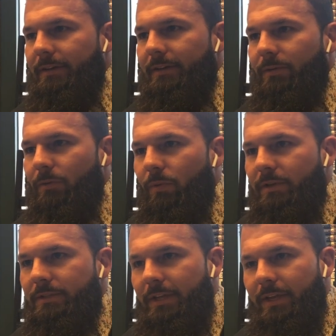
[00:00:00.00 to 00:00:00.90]
What if you
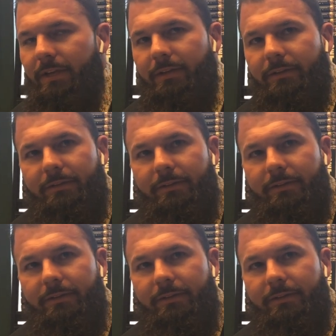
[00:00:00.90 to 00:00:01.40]
create the end?